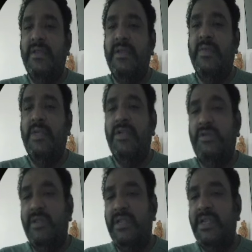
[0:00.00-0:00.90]
But 12
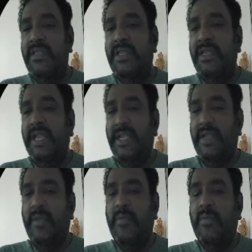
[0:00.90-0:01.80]
greater than 8,
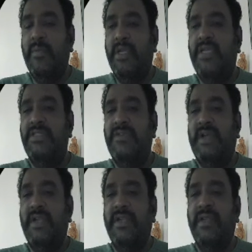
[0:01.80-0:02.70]
because of
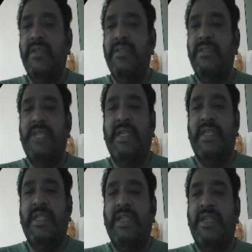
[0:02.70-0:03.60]
AND, this entire
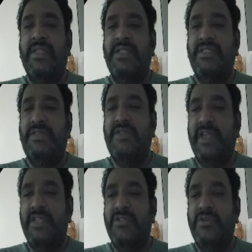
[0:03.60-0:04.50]
condition is a fail,
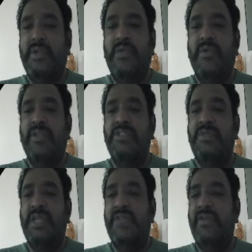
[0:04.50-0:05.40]
so it won't display
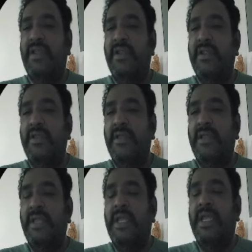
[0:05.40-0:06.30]
n1.
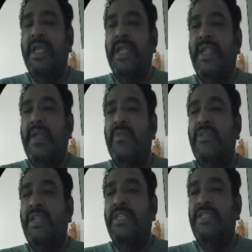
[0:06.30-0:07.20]
And come to the
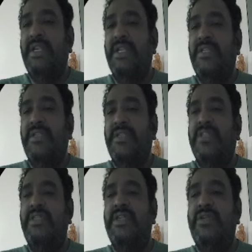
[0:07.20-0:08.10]
next condition, that is
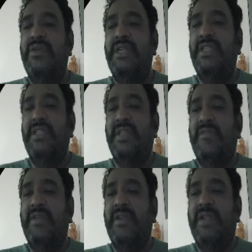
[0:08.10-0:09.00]
n2 greater than
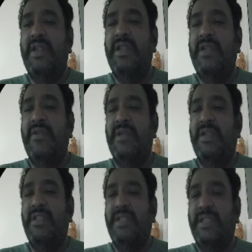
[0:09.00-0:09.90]
n1 and n2 greater
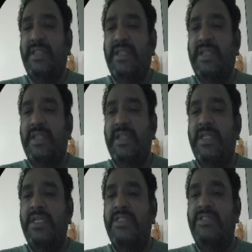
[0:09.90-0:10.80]
than n3,
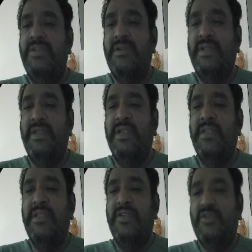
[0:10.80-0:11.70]
17 greater
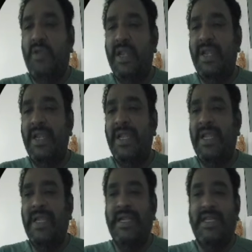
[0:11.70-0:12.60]
than 12
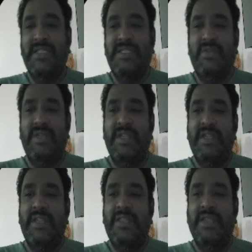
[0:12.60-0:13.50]
and 17 greater
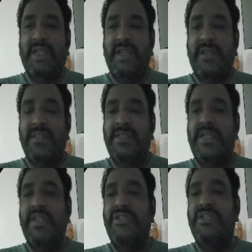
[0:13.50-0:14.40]
than 8, this
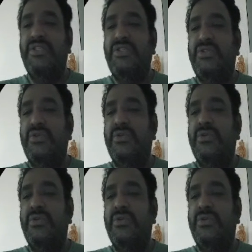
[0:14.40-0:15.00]
condition is true,